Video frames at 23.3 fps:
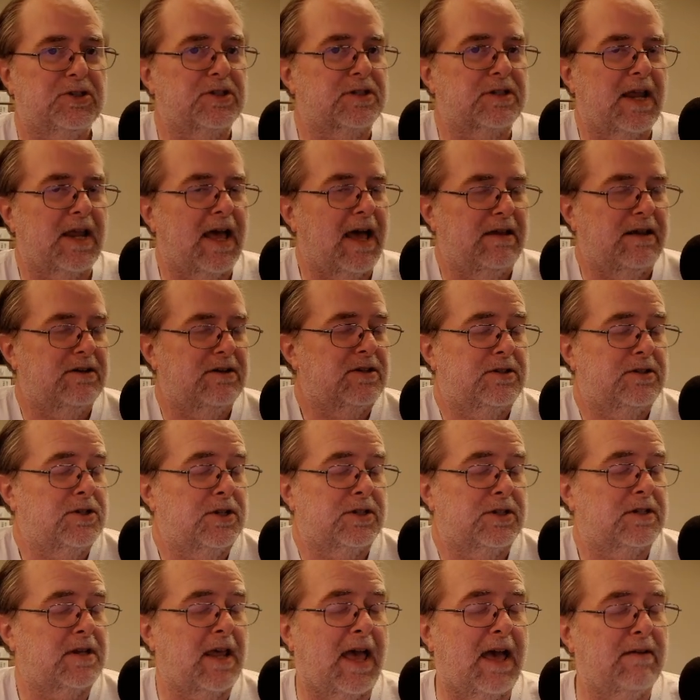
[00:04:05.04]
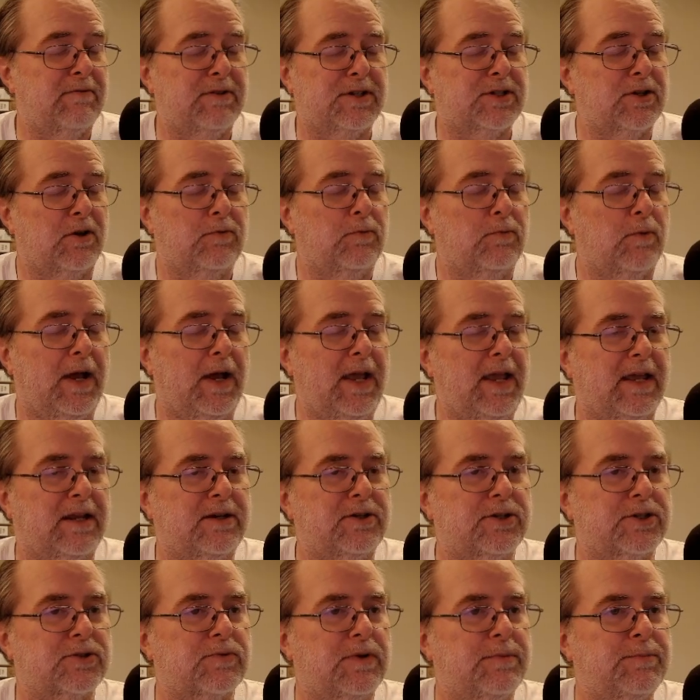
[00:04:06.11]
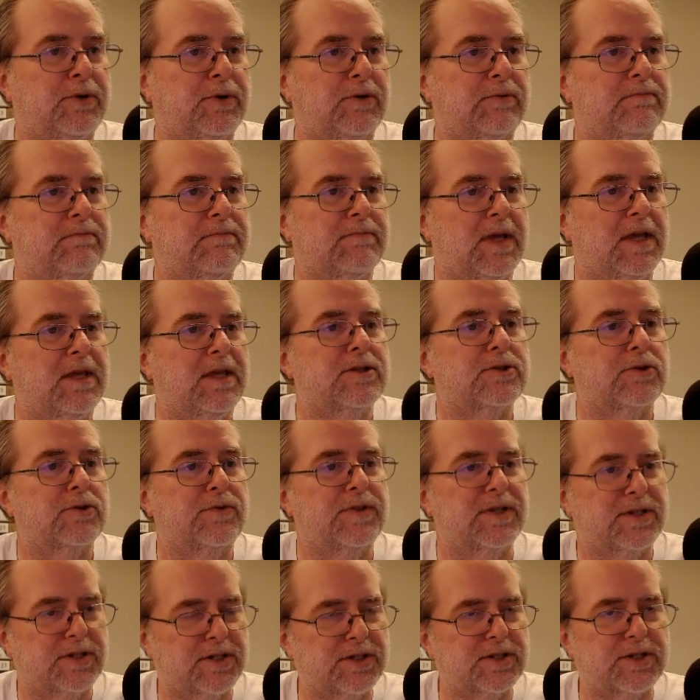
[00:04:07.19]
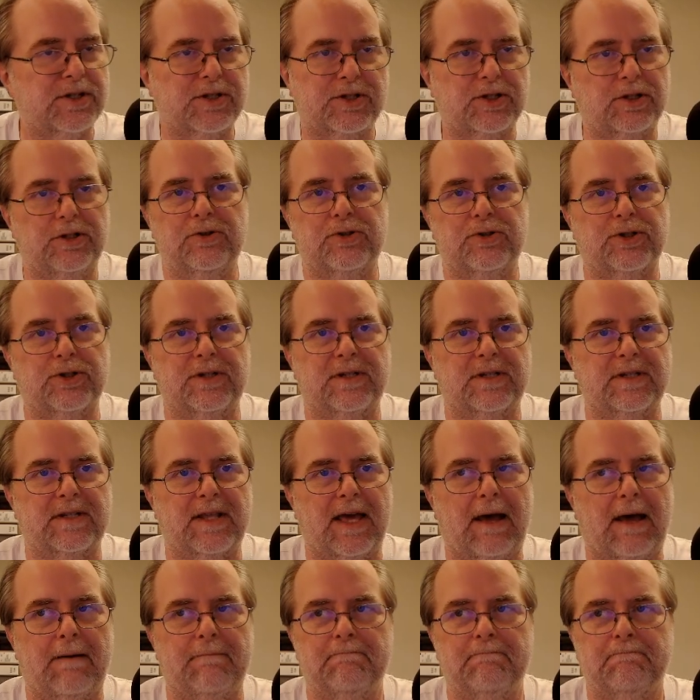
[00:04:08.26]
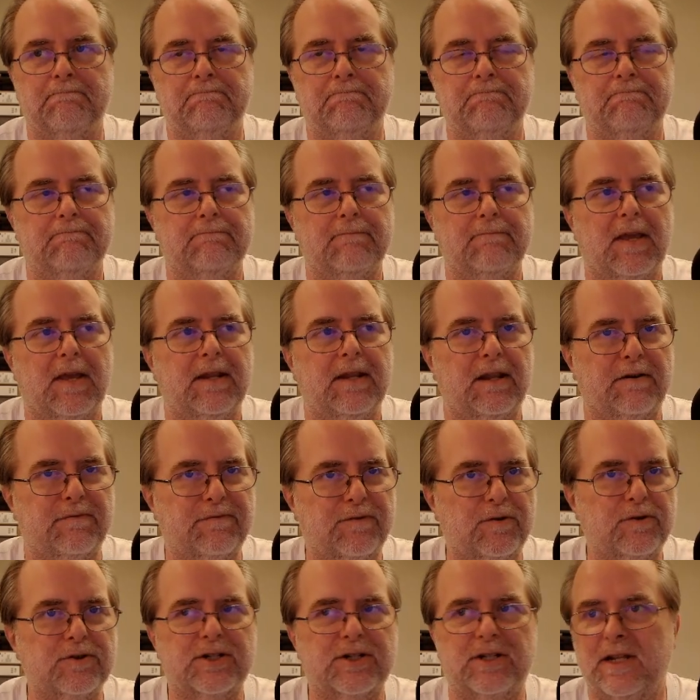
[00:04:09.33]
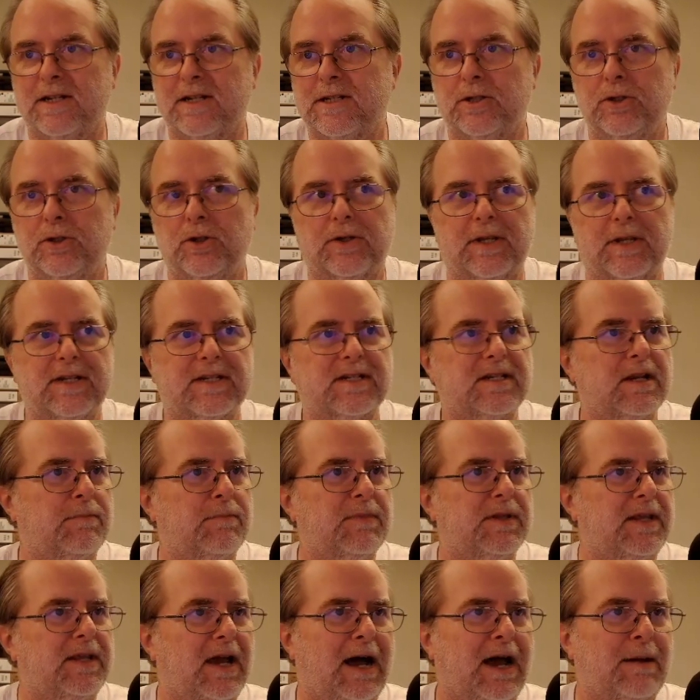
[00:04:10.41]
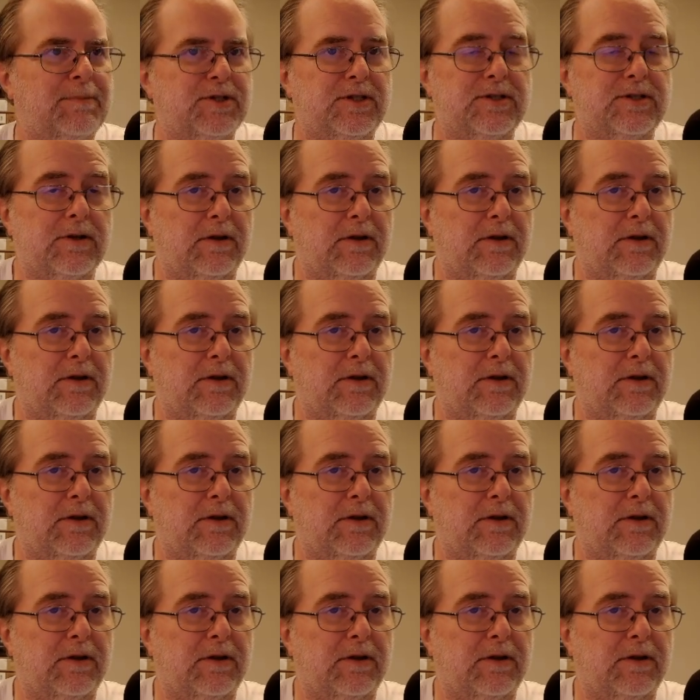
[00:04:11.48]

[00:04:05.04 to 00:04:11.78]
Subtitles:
have its own way and just reboot. So this is a solution to that. Now, first, let's look at some of the options.